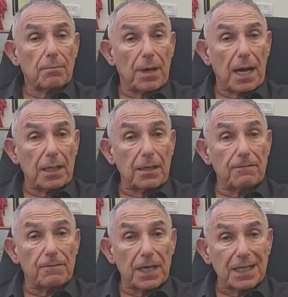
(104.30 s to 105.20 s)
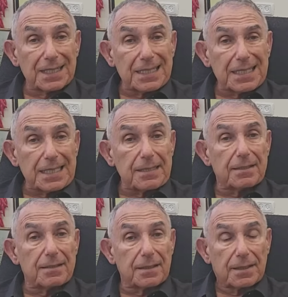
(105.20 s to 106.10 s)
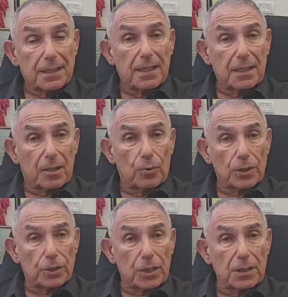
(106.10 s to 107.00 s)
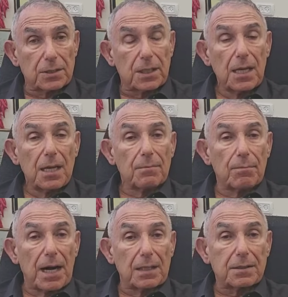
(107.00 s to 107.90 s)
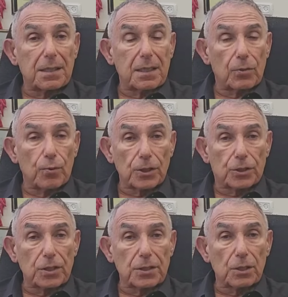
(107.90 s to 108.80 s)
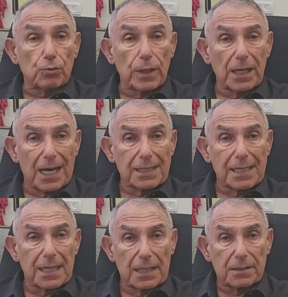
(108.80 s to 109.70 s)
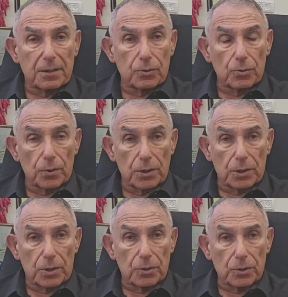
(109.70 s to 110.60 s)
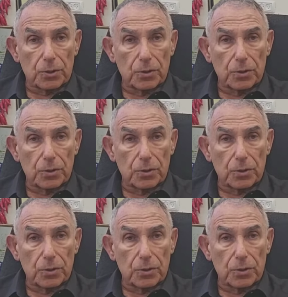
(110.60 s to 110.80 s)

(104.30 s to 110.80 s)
by very intriguing questions, but questions that will enlighten your research.